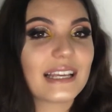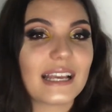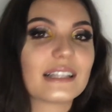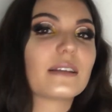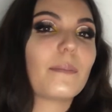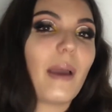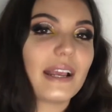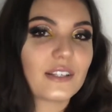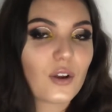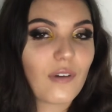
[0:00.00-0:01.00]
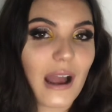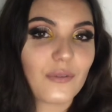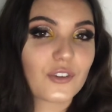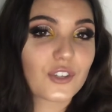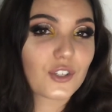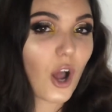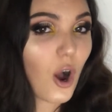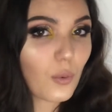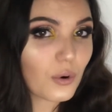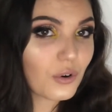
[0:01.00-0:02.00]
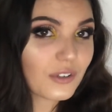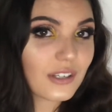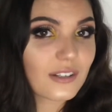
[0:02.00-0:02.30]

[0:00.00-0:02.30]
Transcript: it's based around Star Wars,